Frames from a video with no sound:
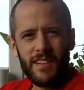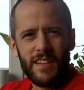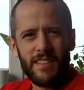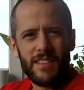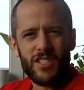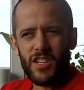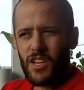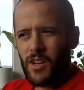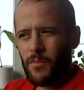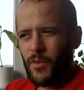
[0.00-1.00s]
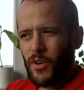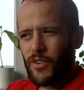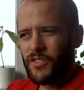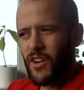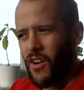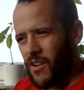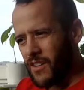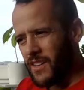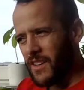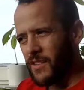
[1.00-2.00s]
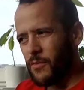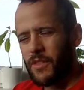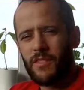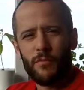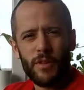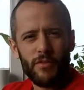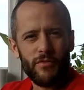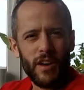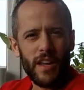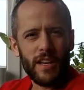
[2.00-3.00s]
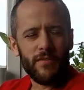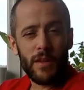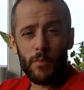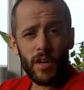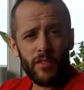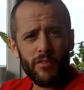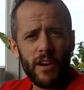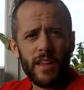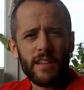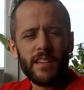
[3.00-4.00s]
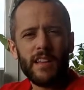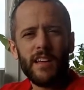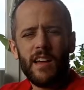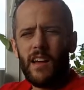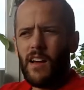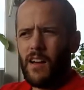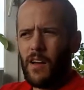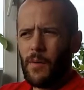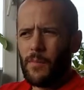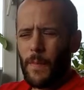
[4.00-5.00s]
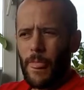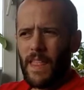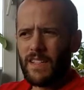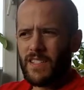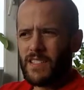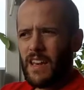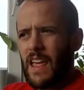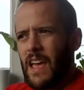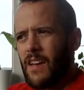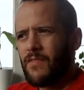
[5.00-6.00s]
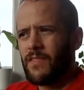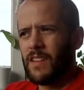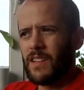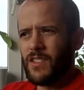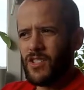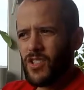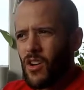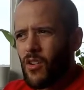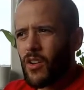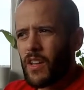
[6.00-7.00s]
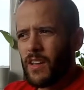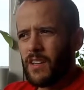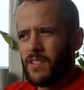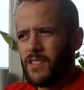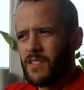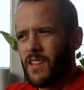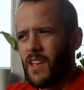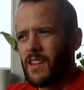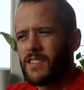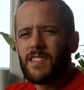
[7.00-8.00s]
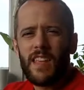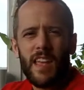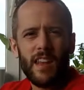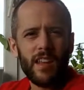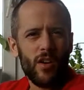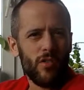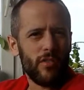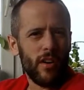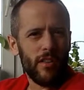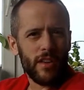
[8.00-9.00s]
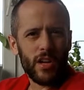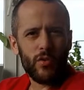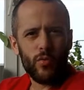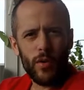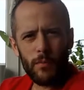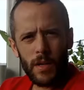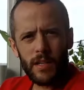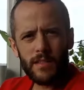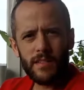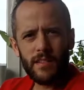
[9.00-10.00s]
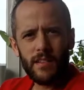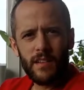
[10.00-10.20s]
in the gym or talking with a friend if they bring a friend, and just laughing and joking and just kind of scanning over all the equipment.